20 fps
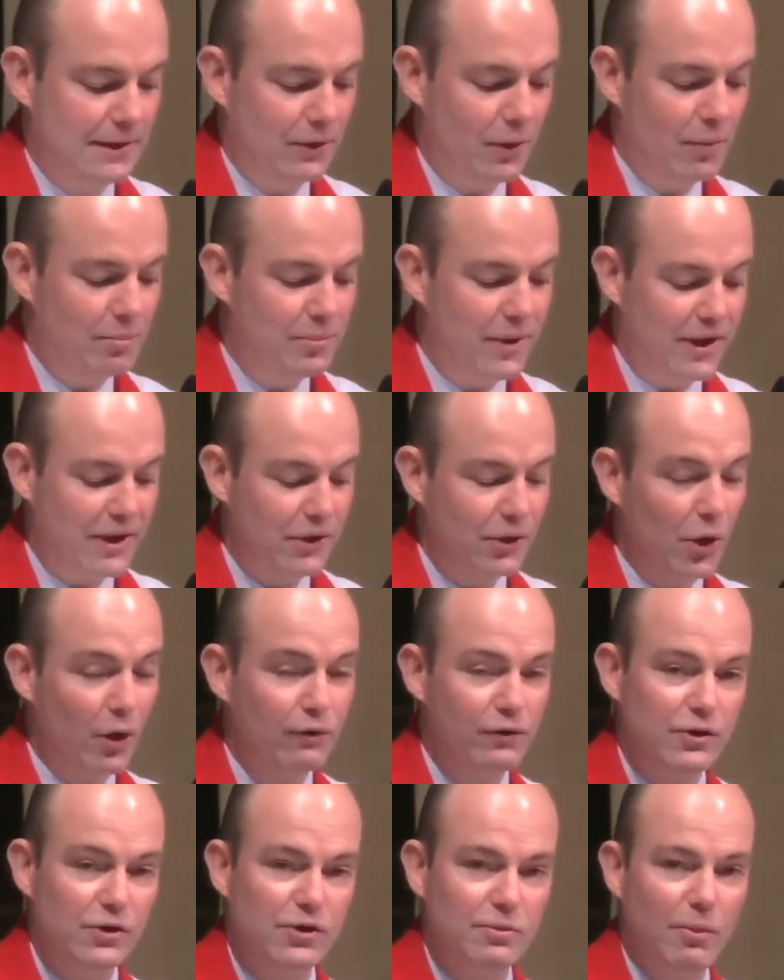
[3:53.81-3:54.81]
We bicker
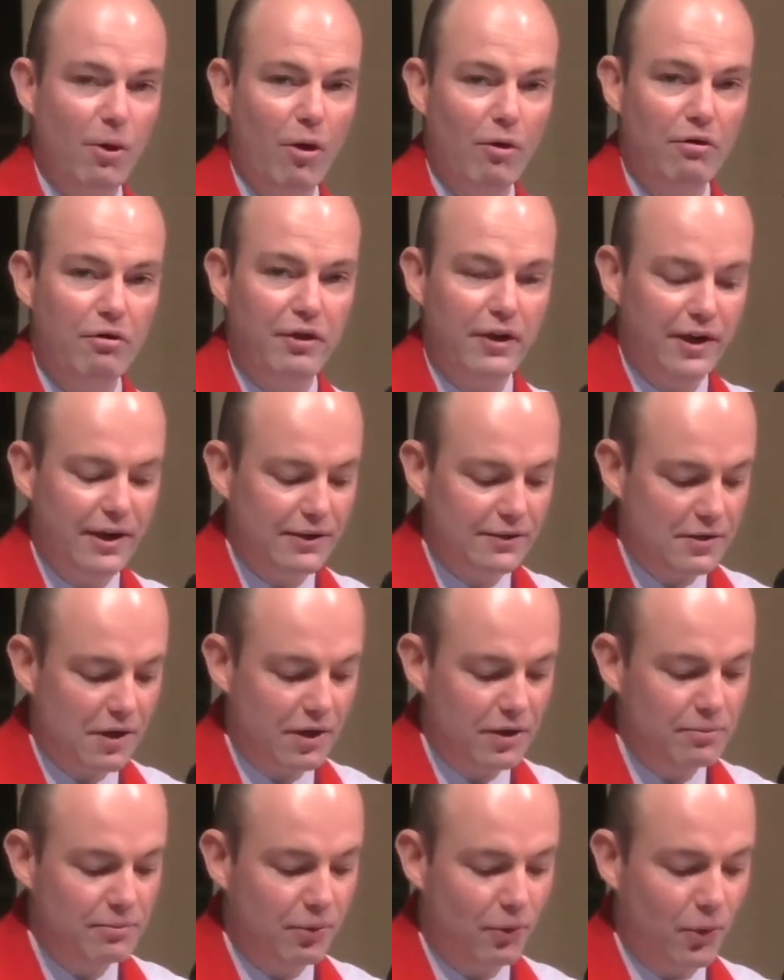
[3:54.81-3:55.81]
over small things,
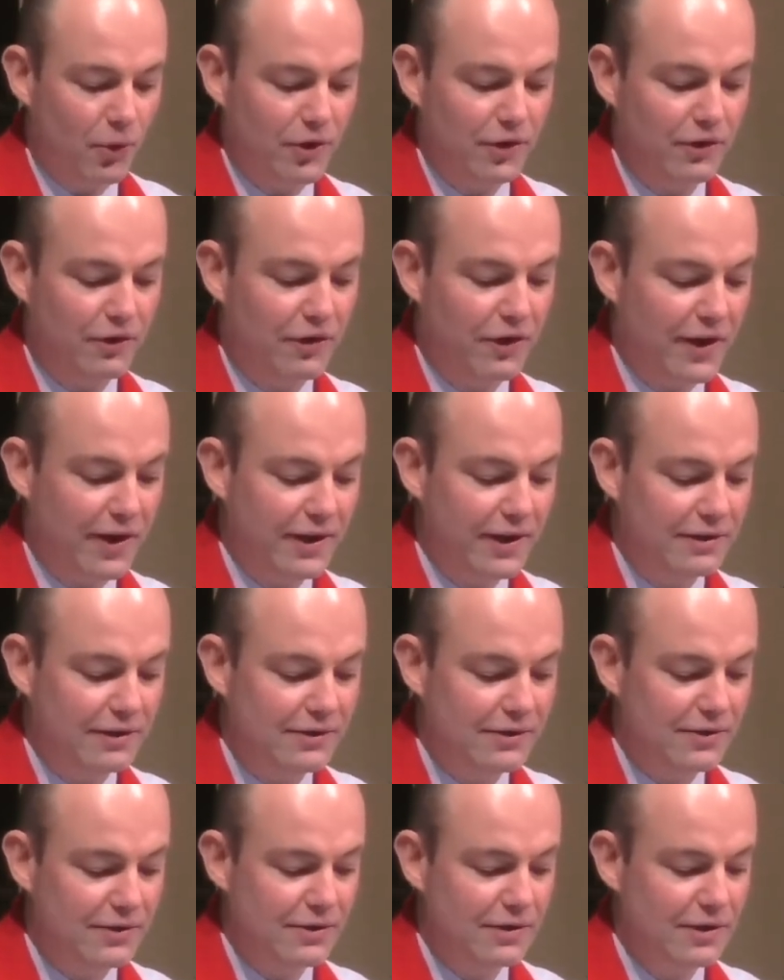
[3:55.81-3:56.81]
unimportant
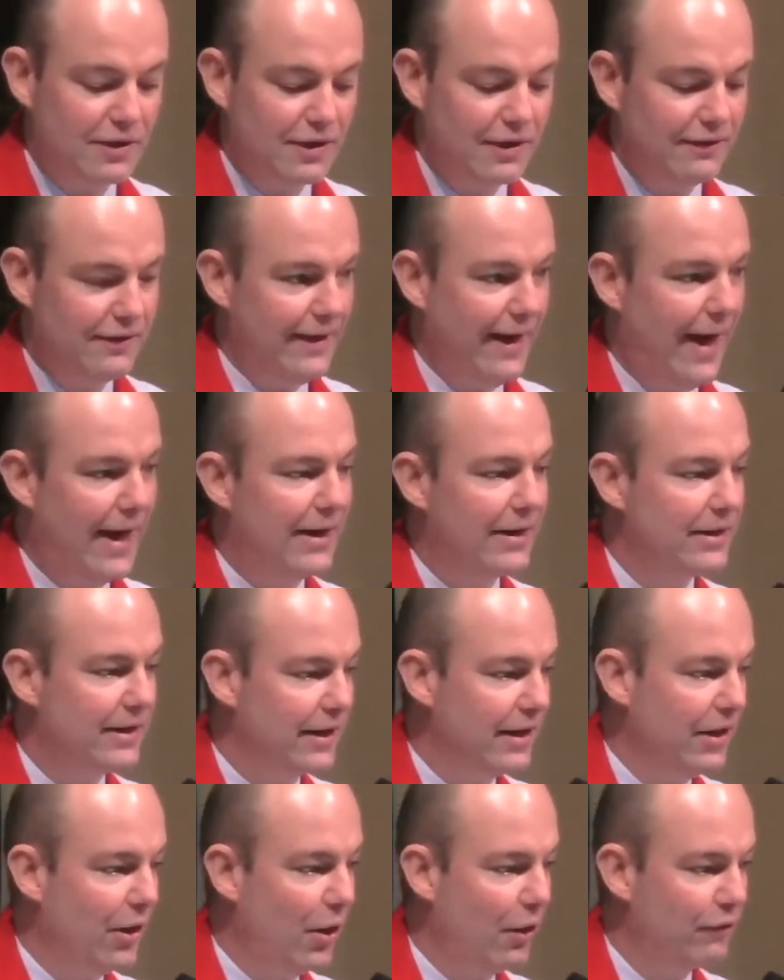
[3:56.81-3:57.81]
things, the
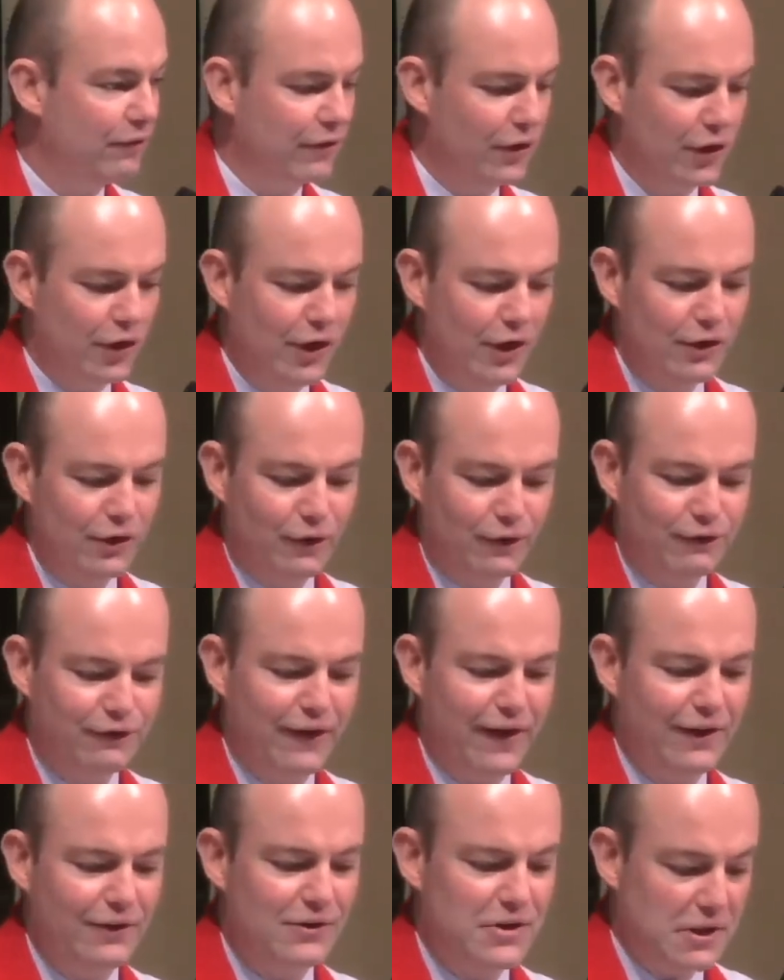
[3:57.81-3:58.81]
etiquette over your
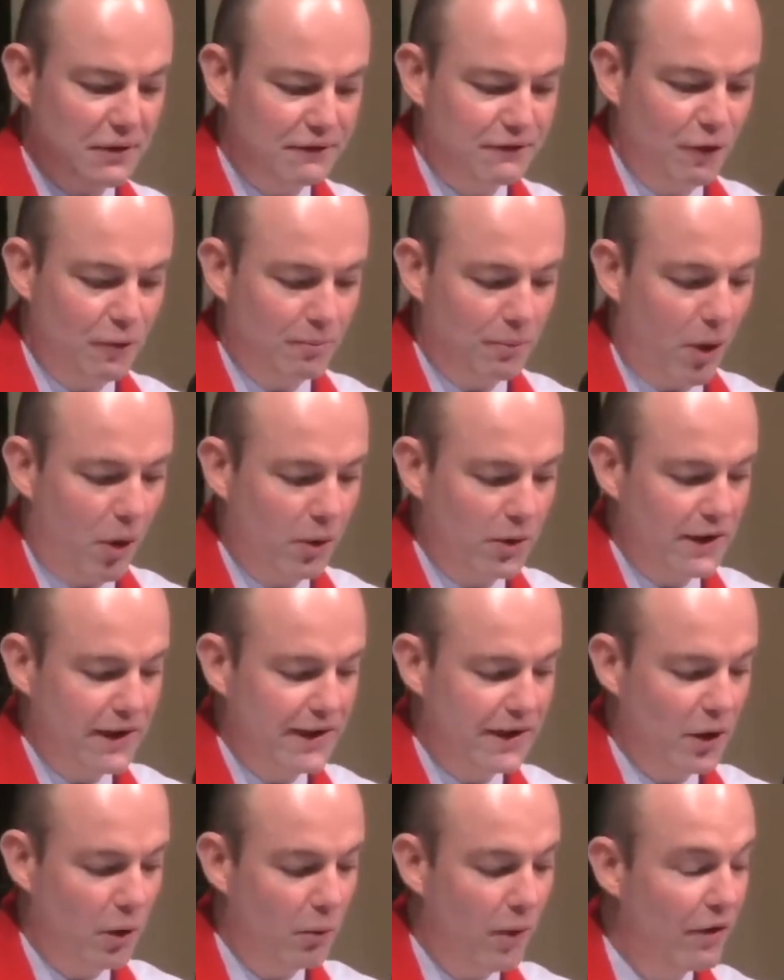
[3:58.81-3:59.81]
fantasy football
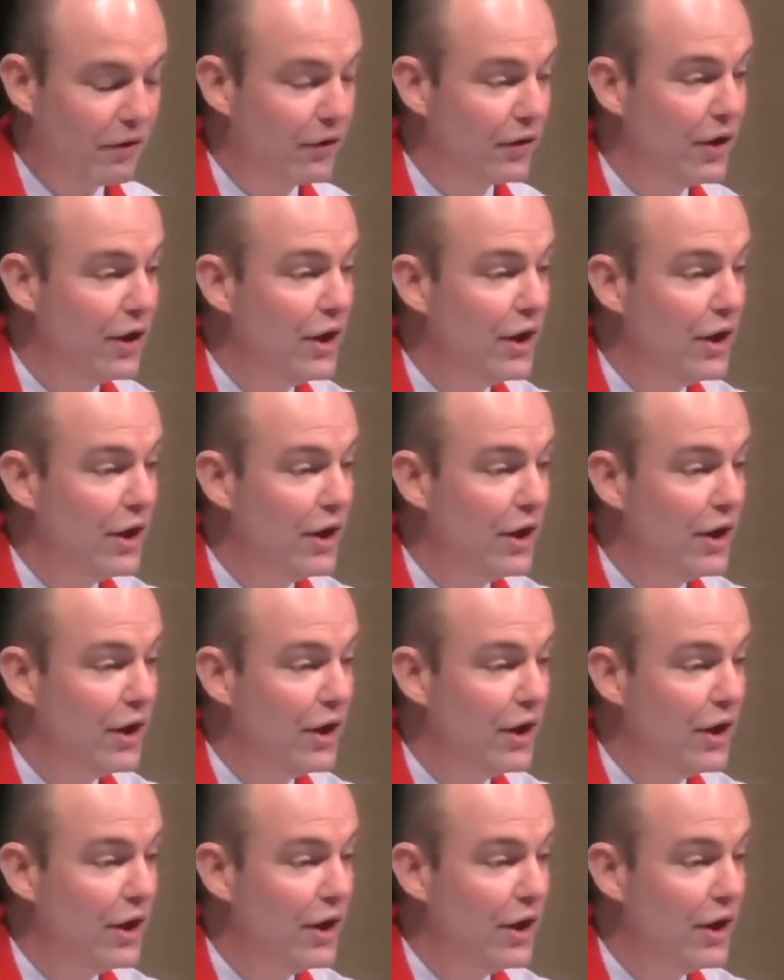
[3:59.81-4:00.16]
league, or whether